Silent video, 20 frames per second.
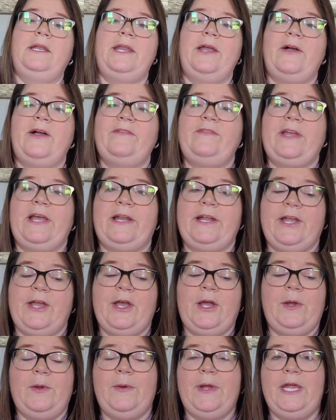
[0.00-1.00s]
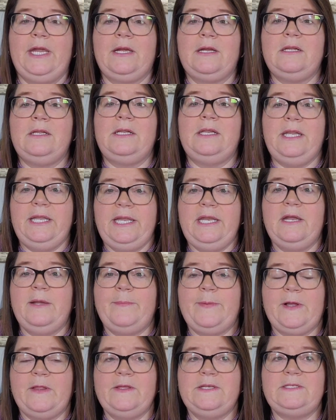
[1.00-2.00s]
Now I've got to go and clean
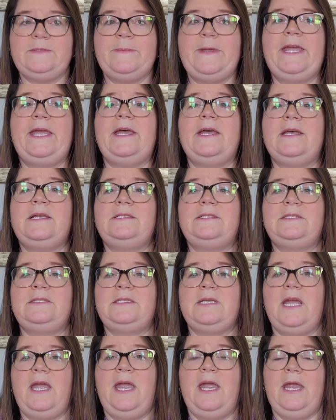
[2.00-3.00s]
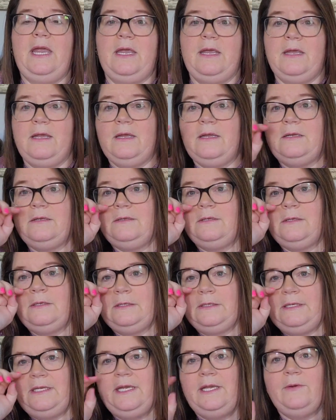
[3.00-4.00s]
up all this mess and
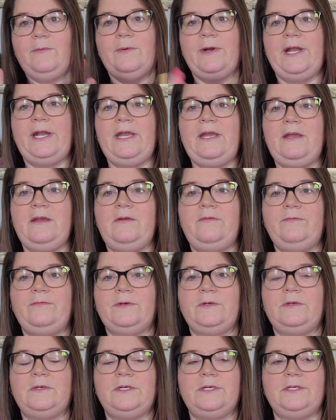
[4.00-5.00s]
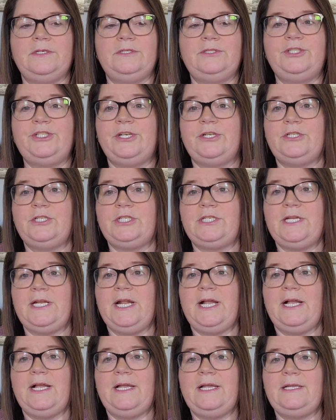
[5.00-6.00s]
get ready for church
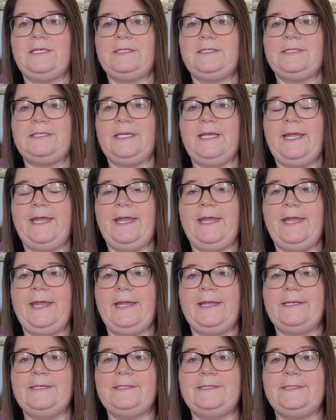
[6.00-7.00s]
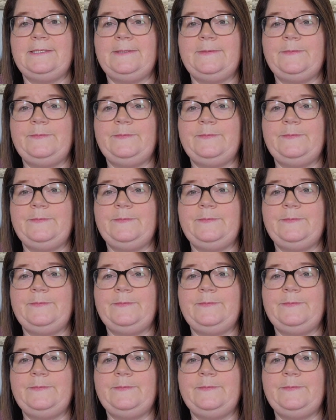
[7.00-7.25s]
tonight. And